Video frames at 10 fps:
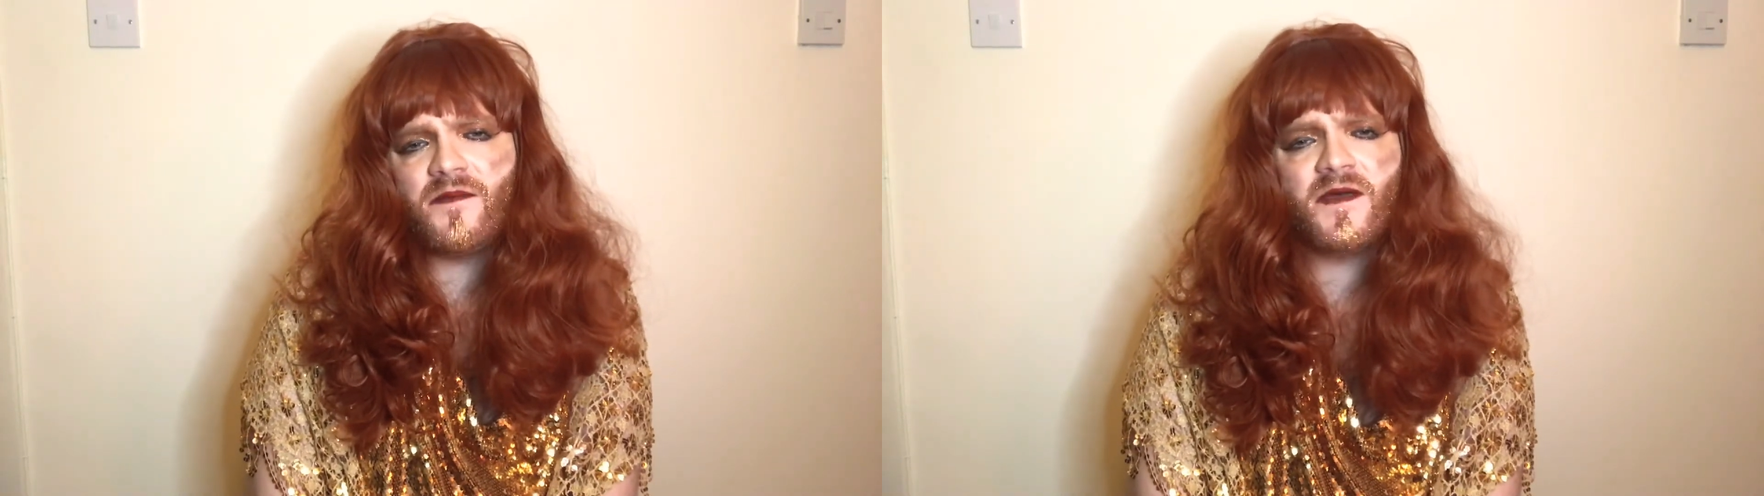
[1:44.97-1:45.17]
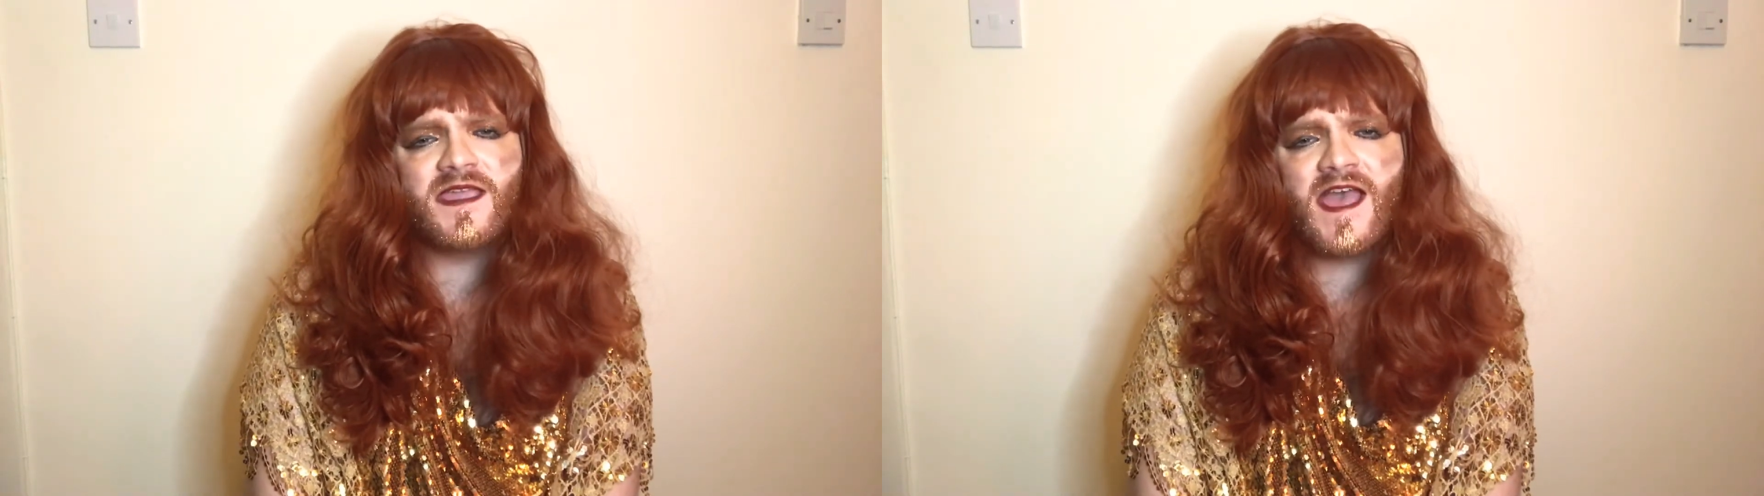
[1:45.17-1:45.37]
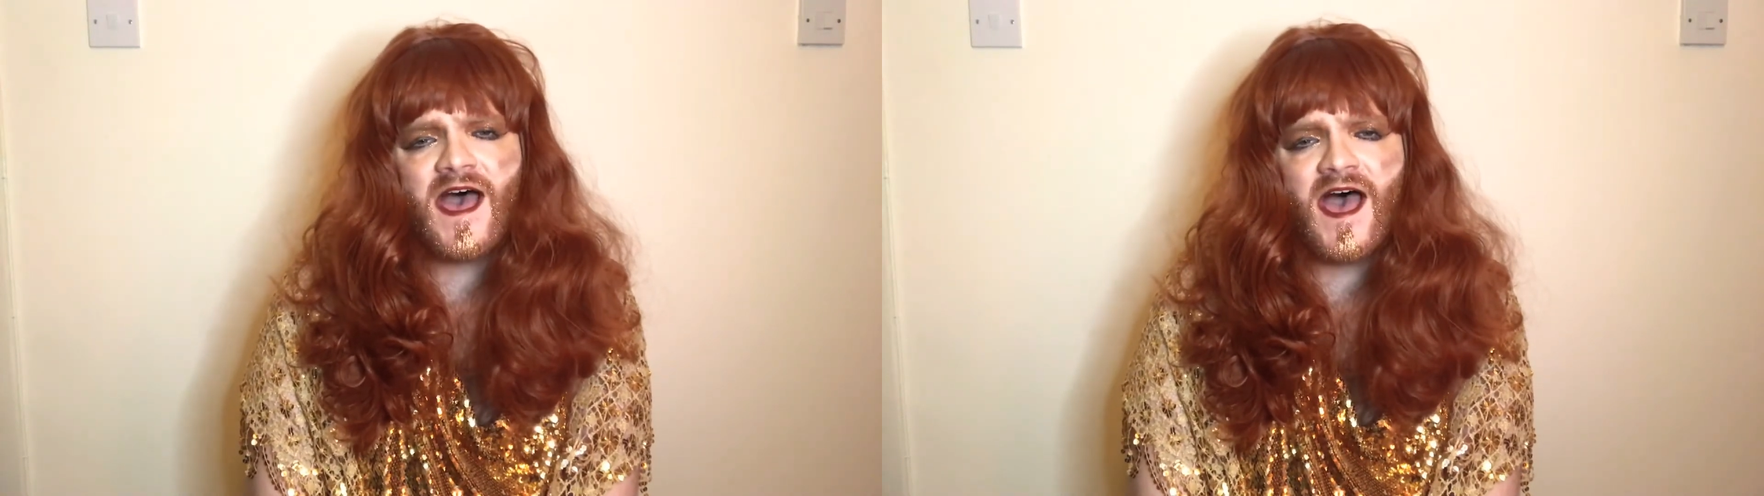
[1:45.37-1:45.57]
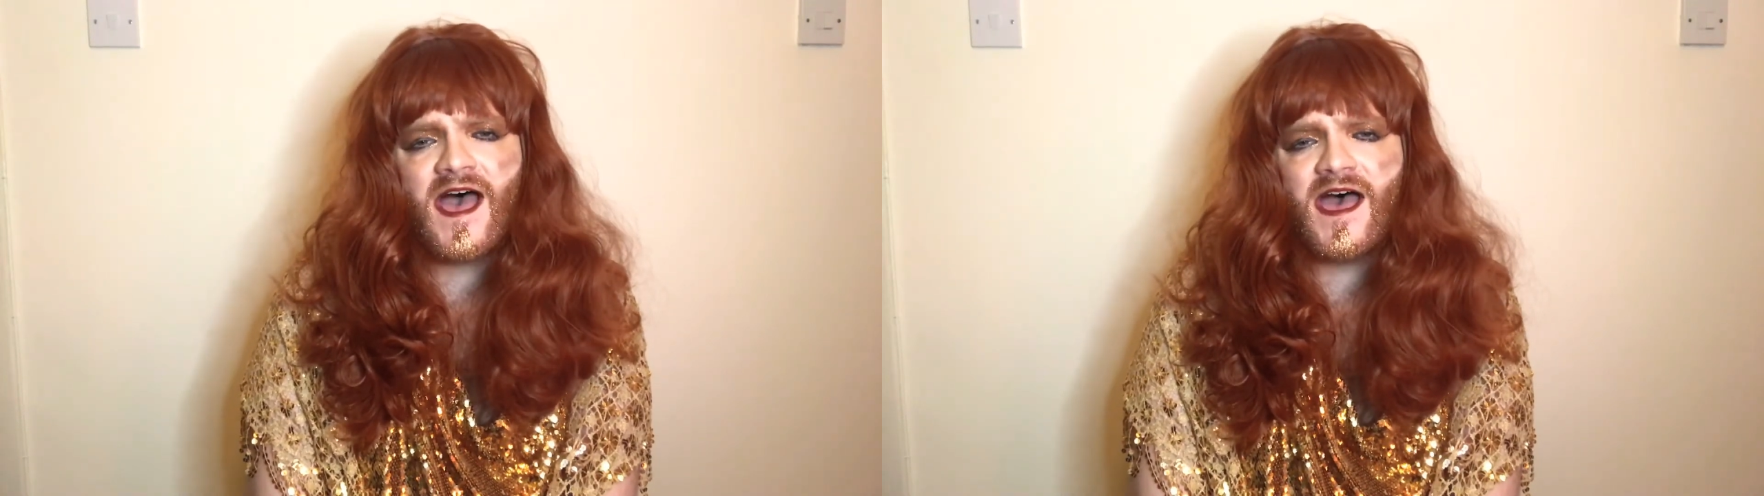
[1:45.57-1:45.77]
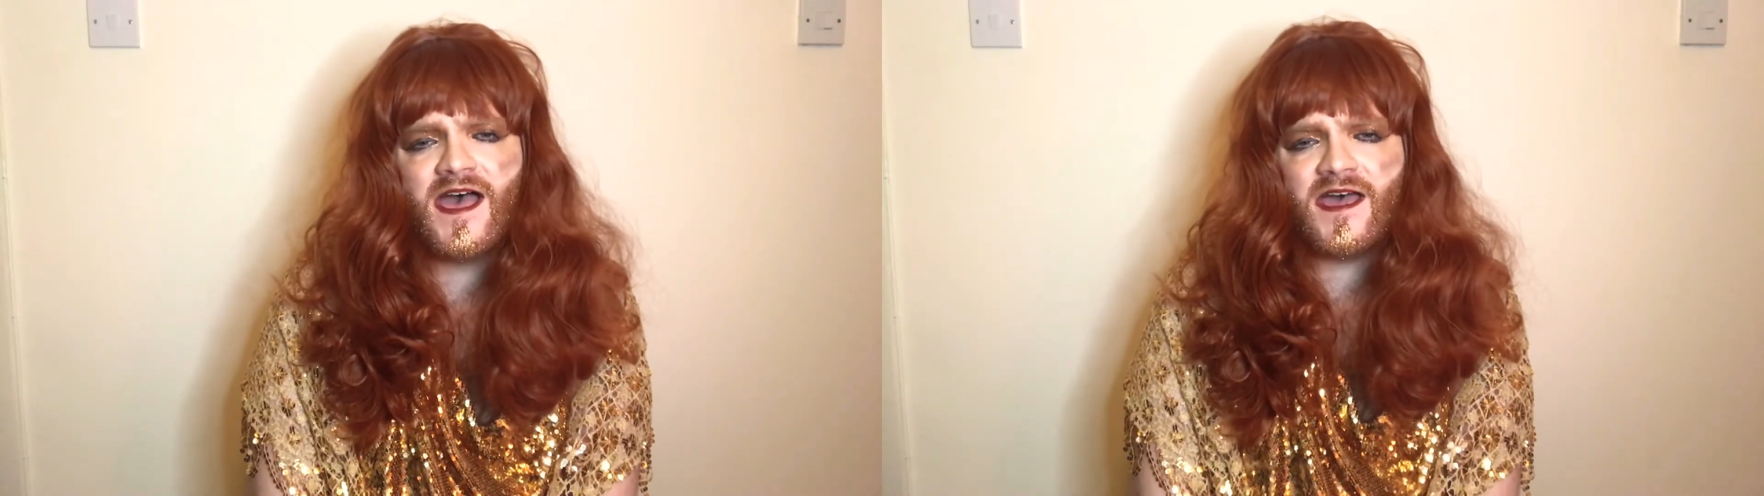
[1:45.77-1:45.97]

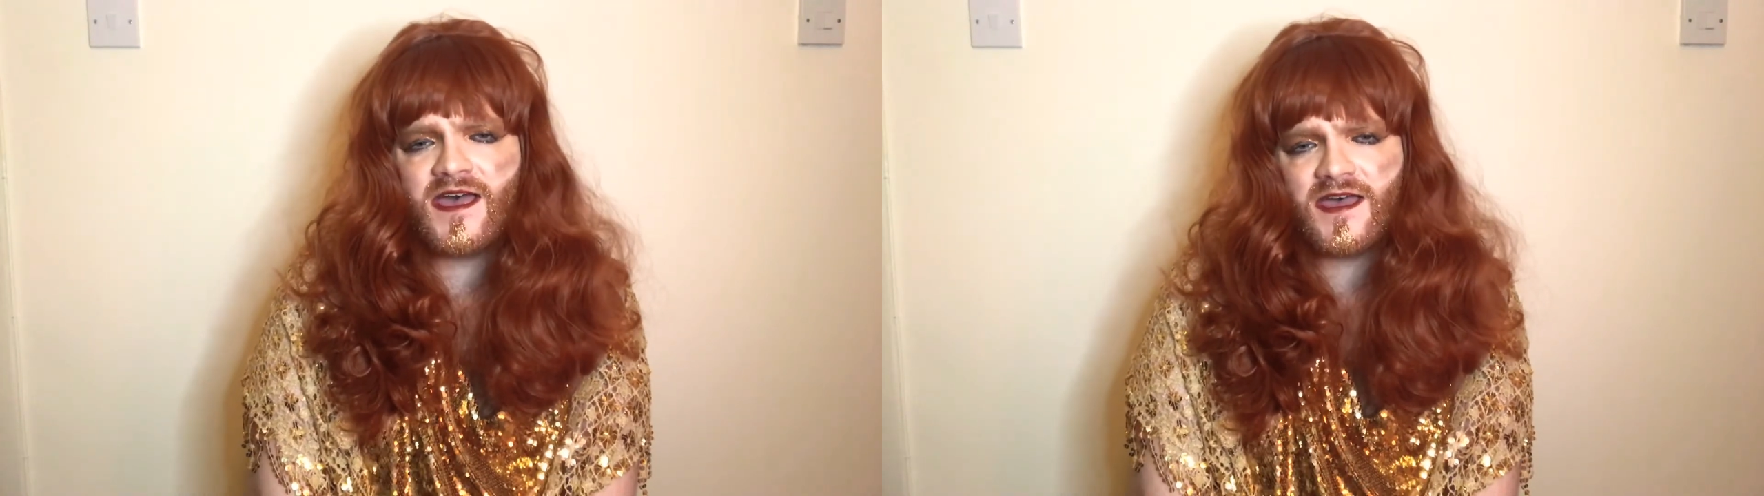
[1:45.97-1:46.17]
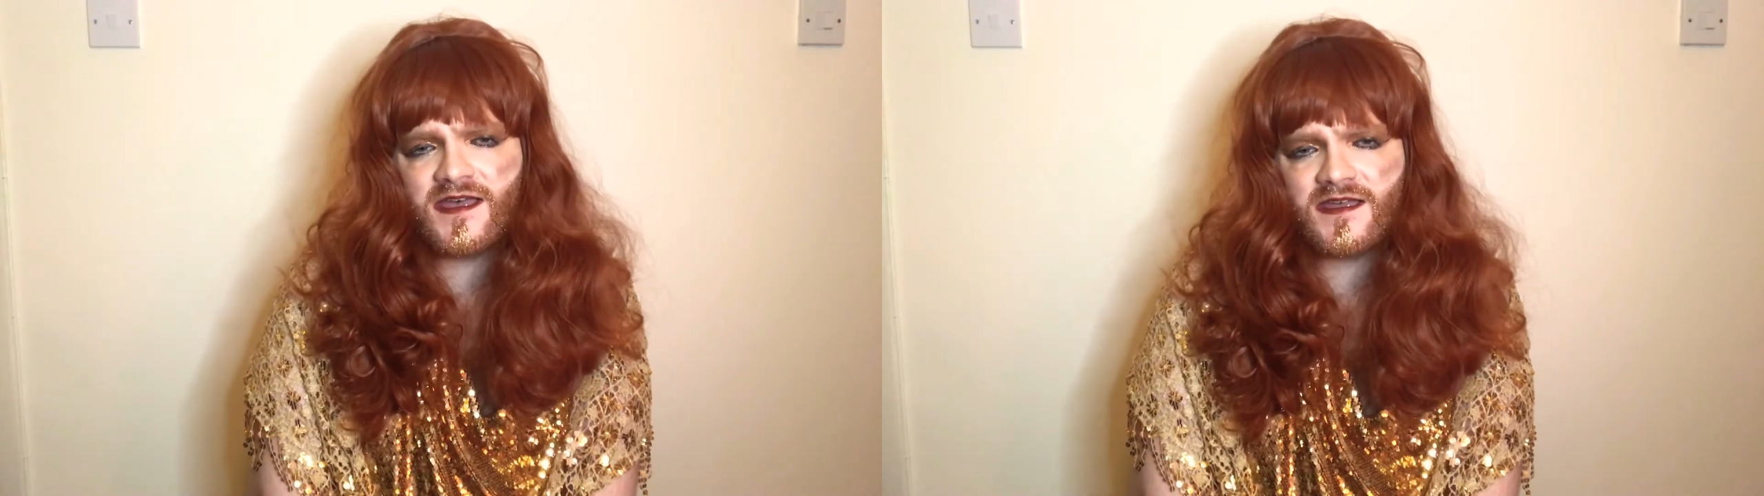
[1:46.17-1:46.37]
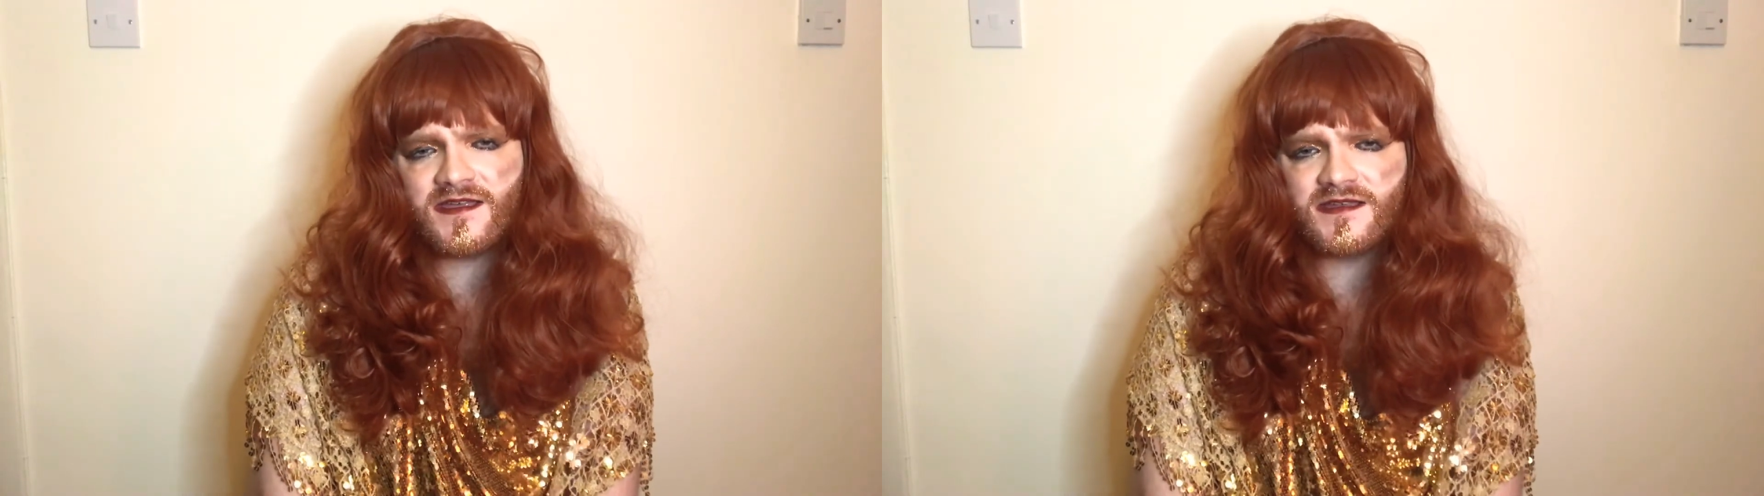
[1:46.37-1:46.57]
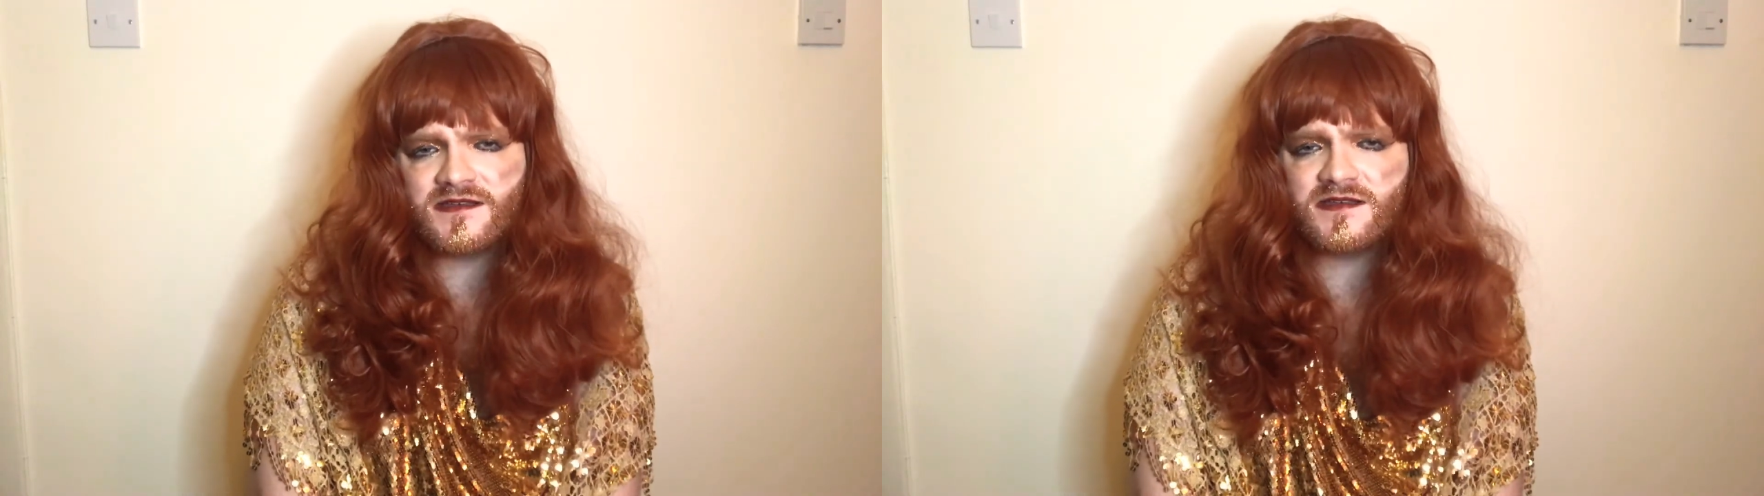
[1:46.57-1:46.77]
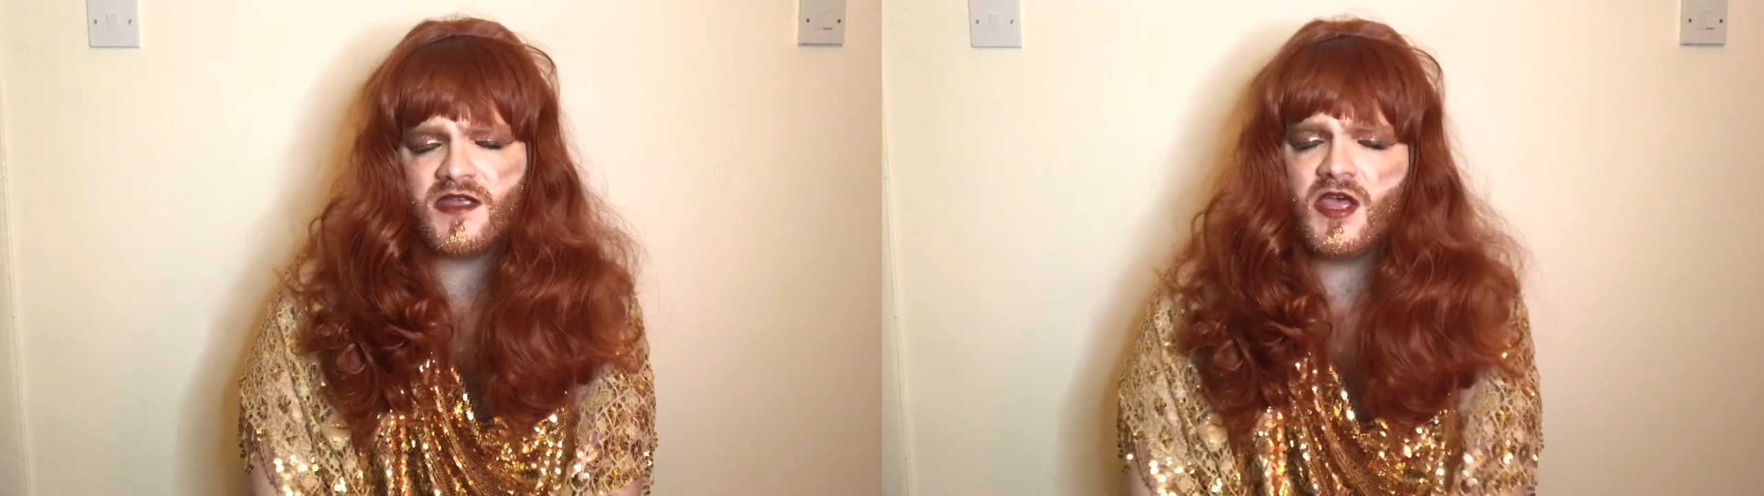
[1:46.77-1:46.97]
again.